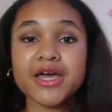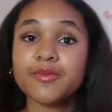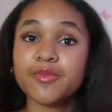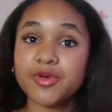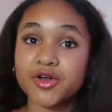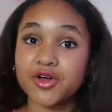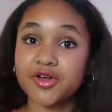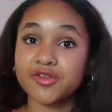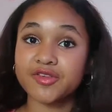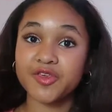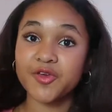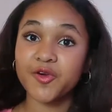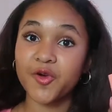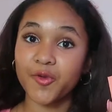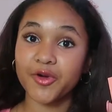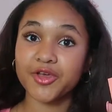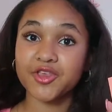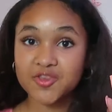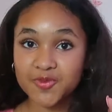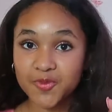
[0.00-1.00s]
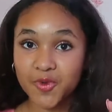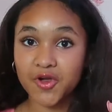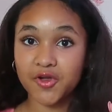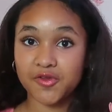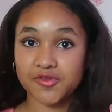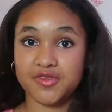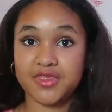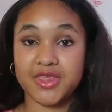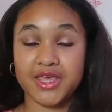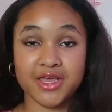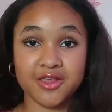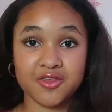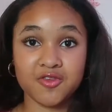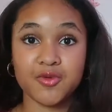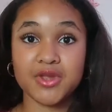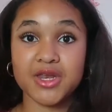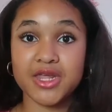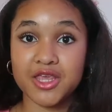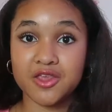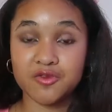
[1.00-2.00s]
because he always spoils things
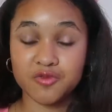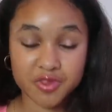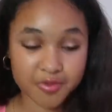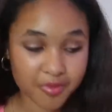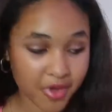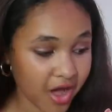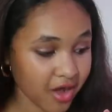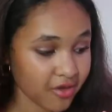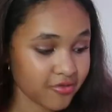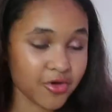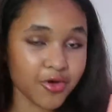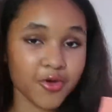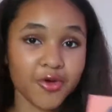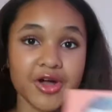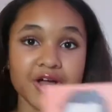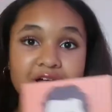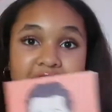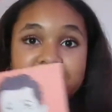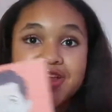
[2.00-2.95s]
when he's with Marvel.